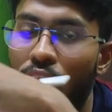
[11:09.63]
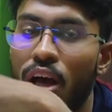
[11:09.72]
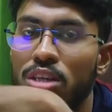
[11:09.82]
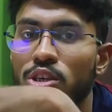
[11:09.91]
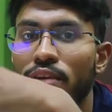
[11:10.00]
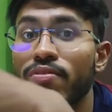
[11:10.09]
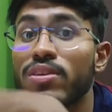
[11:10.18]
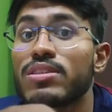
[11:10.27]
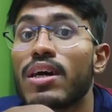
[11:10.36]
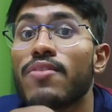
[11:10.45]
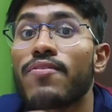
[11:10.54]
So if the
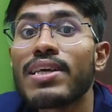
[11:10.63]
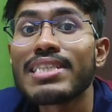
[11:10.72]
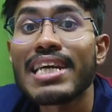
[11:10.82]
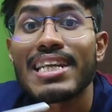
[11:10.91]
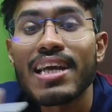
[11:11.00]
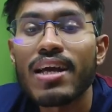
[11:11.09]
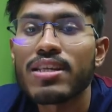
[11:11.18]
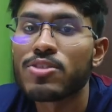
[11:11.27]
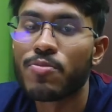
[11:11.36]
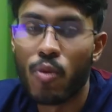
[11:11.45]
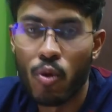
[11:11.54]
surface area
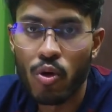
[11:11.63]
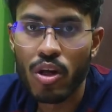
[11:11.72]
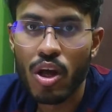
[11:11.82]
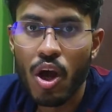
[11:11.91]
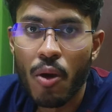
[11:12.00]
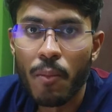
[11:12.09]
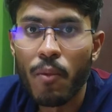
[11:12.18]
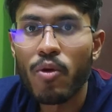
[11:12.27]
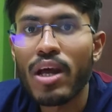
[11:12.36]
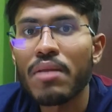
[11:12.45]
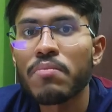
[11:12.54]
is more
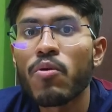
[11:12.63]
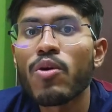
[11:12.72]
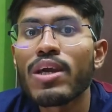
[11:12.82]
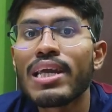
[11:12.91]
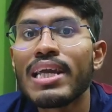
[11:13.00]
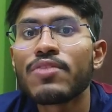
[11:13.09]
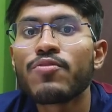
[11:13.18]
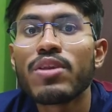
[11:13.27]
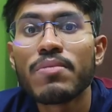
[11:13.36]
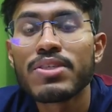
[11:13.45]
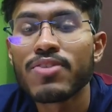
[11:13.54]
and more heat
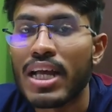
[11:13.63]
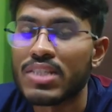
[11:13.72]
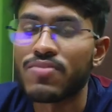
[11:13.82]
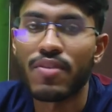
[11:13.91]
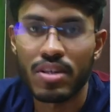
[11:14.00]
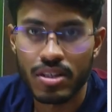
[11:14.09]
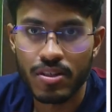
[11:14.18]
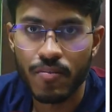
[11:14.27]
will be transferred.